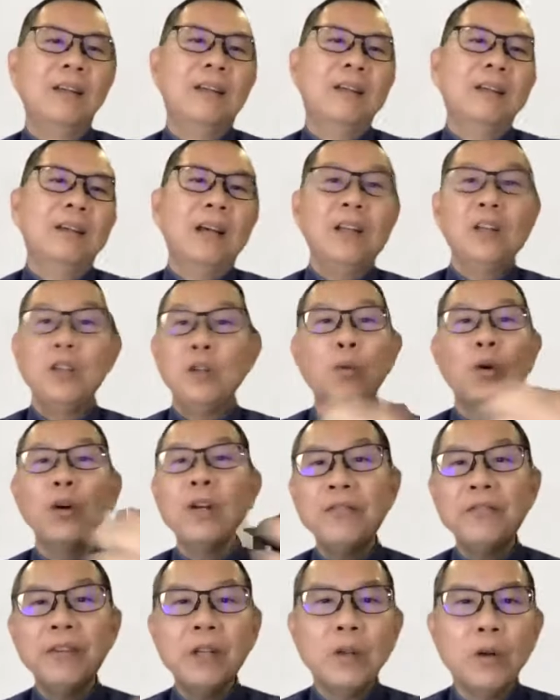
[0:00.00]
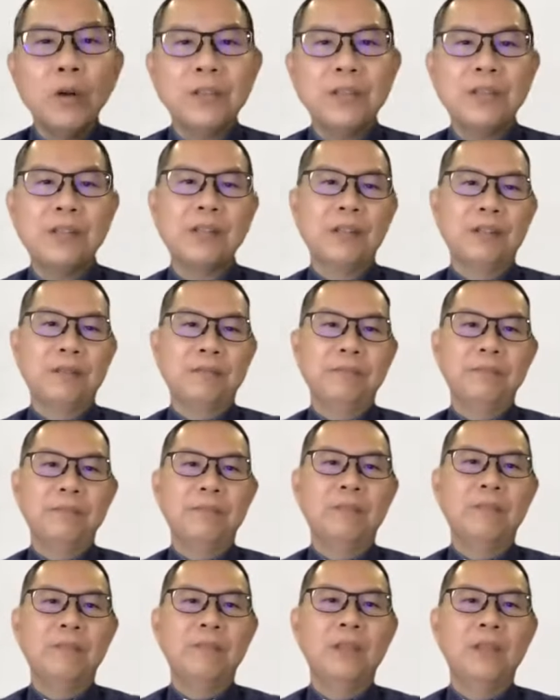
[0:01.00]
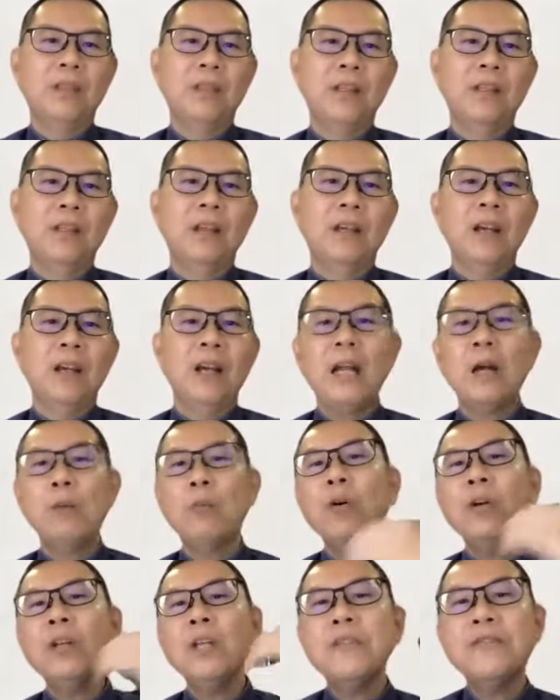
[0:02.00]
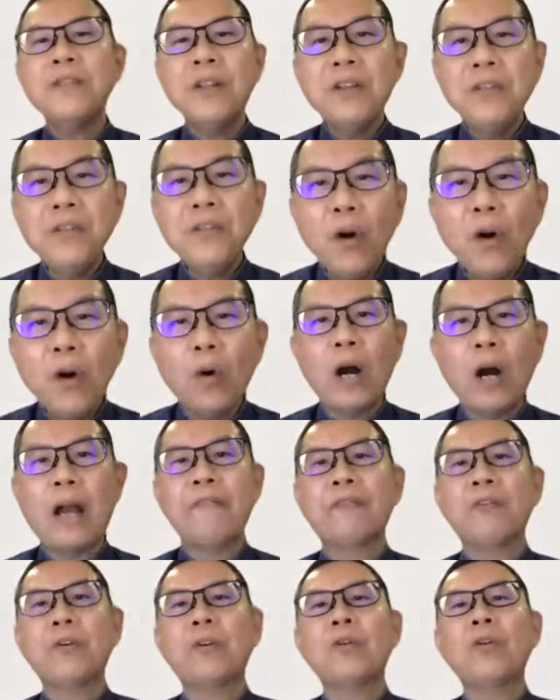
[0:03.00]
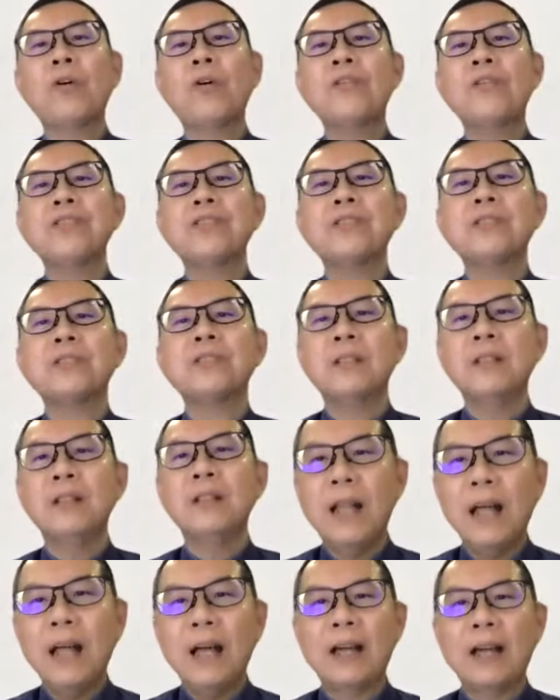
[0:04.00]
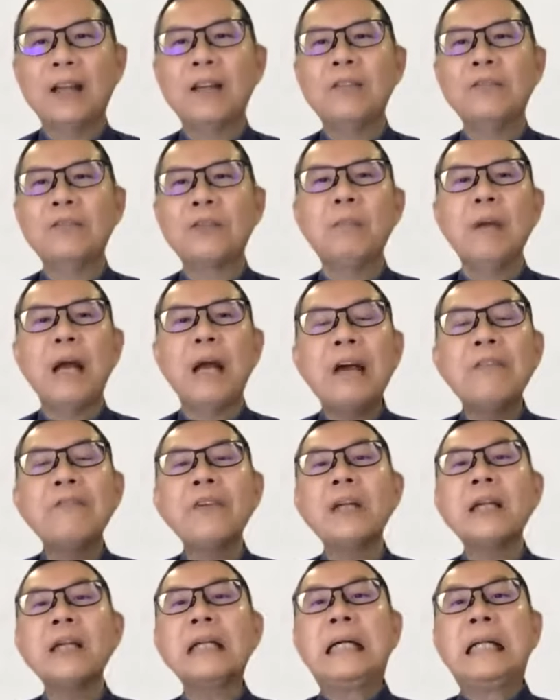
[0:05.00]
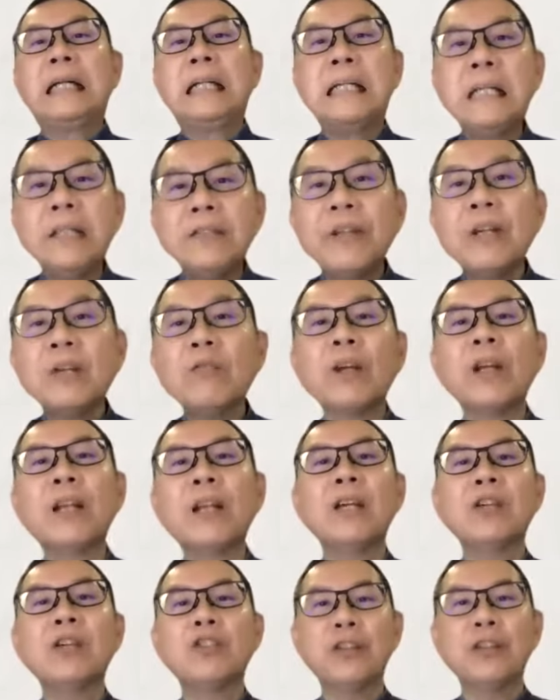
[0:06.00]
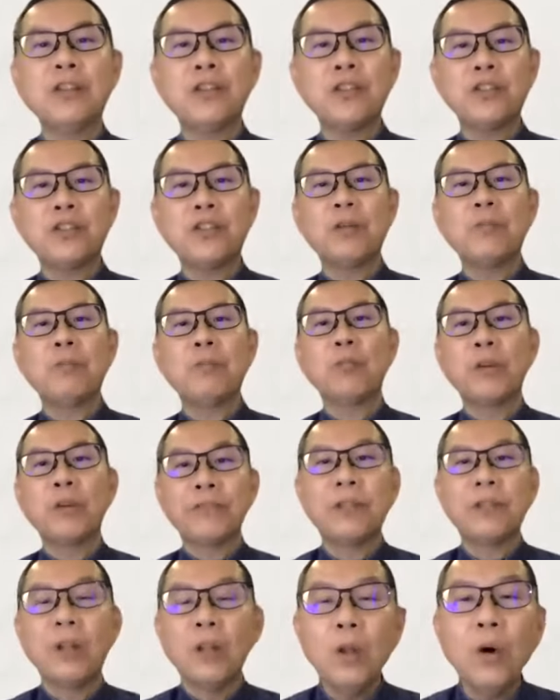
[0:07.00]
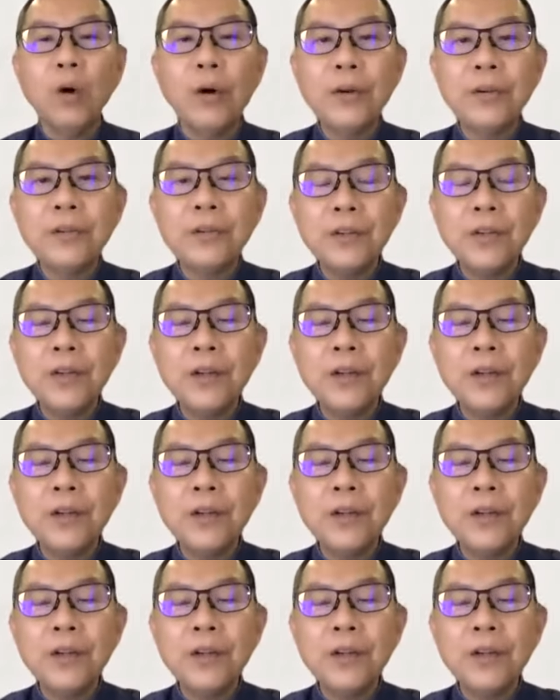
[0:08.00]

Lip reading: And you won't even notice it. And I won't even know I've crossed the line from having a living relationship with the Lord